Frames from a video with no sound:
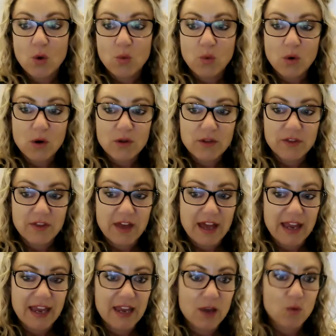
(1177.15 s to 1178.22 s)
what
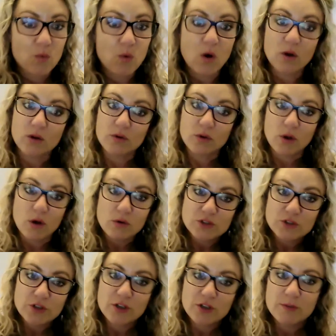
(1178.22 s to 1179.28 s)
they want
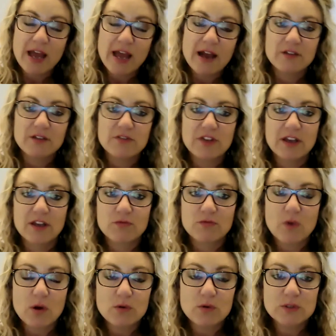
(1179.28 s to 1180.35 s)
long-term out of their
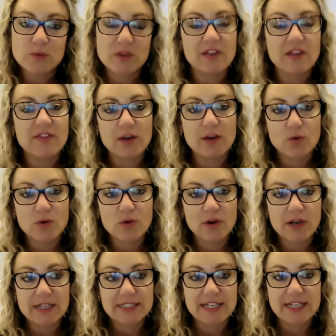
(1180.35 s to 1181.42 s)
roles within that
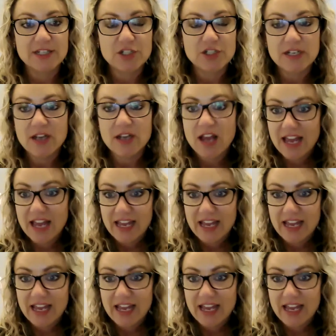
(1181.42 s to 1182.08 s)
organisation.